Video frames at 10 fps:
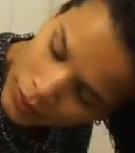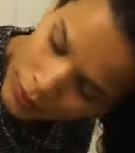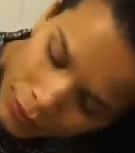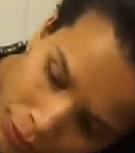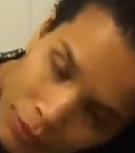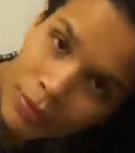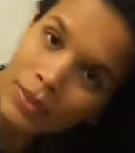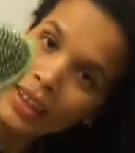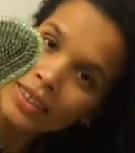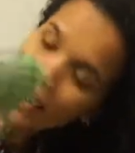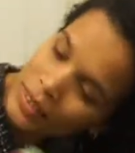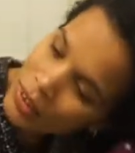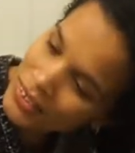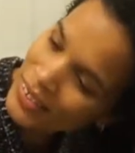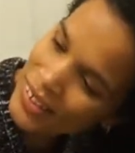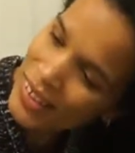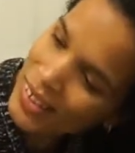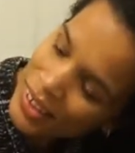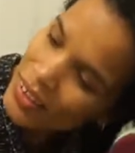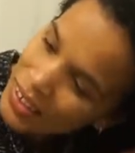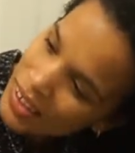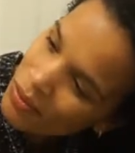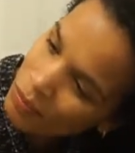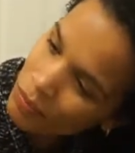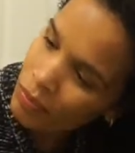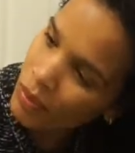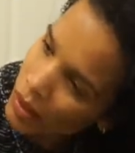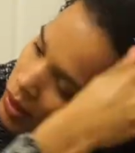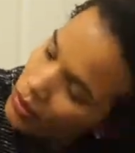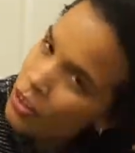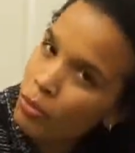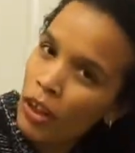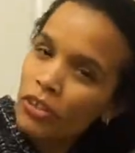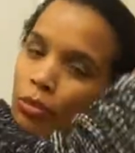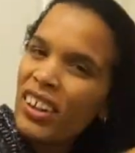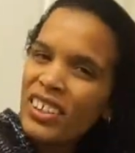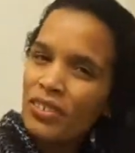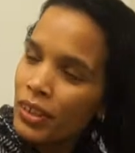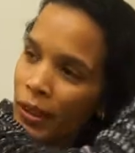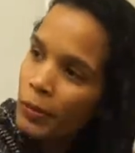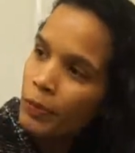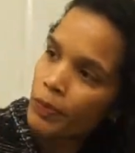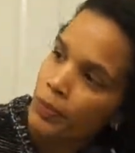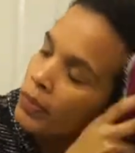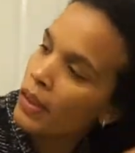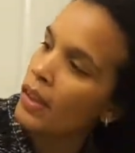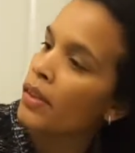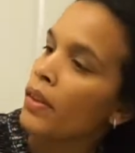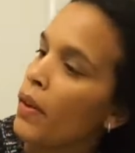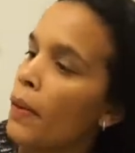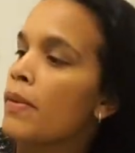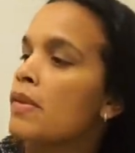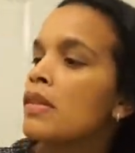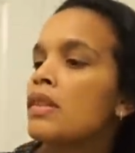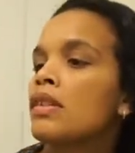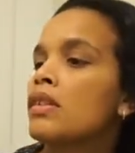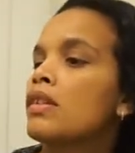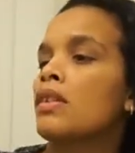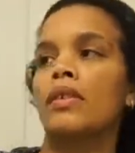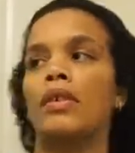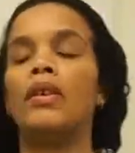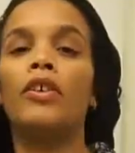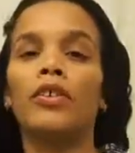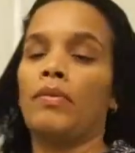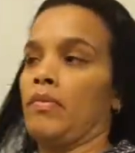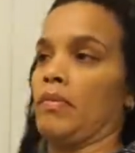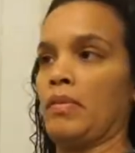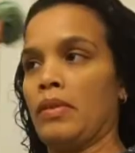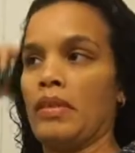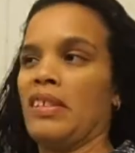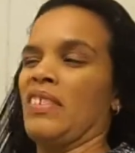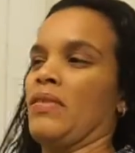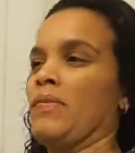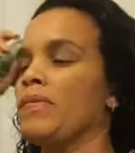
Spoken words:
So after that, I put a little bit of Aussie's 3-Minute Miracle in my hair and use that as a leave-in conditioner